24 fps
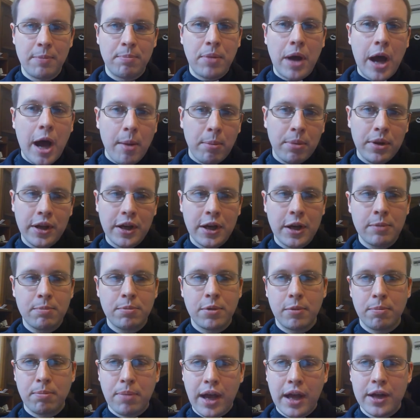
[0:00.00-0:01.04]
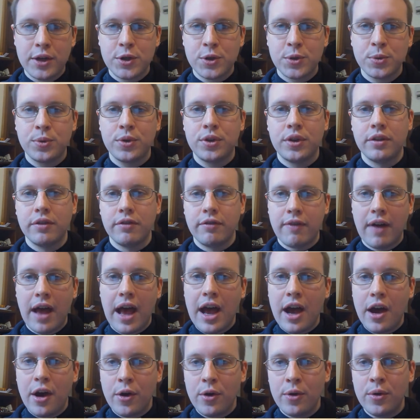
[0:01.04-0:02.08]
public perpetual
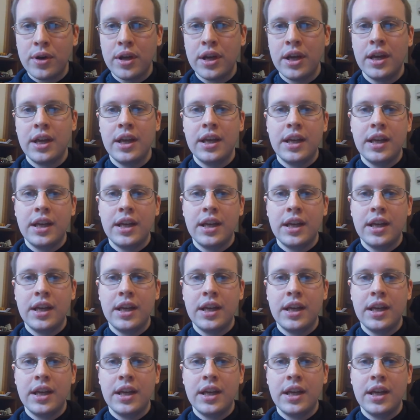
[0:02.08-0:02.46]
vow